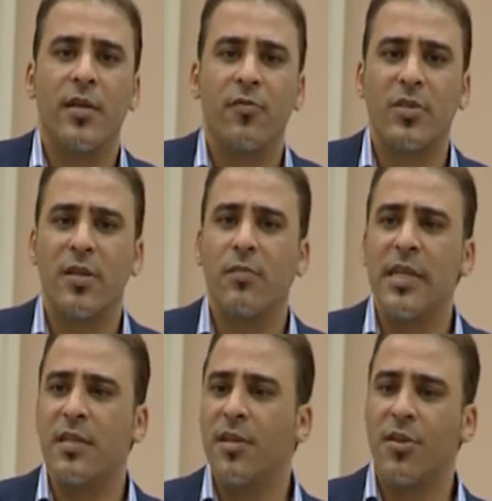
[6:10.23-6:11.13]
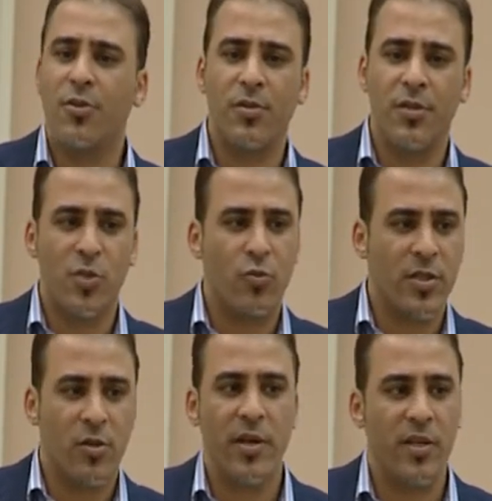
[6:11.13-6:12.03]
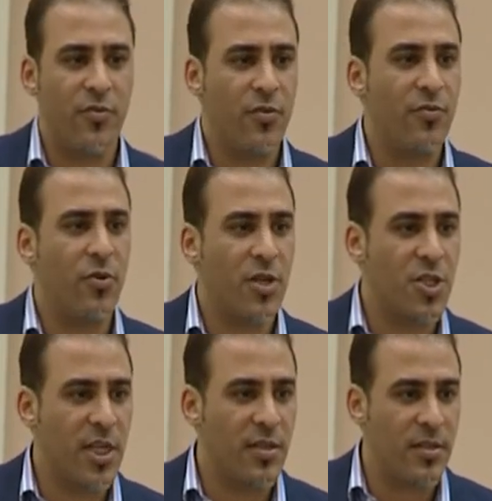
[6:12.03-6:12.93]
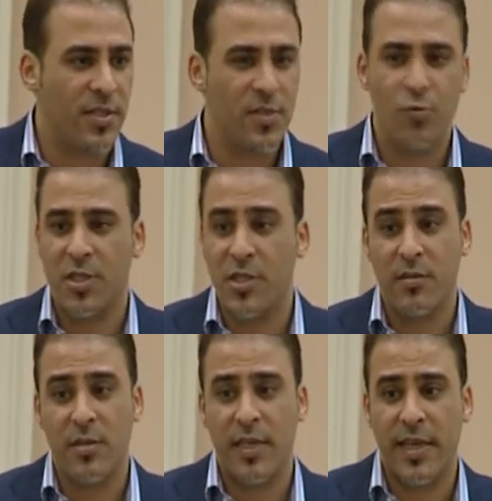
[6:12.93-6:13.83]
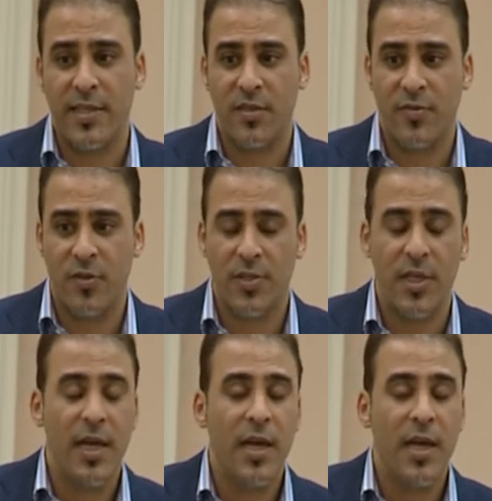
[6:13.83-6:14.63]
For some reason, they thought this was only for foreign journalists, which is not the case, of course.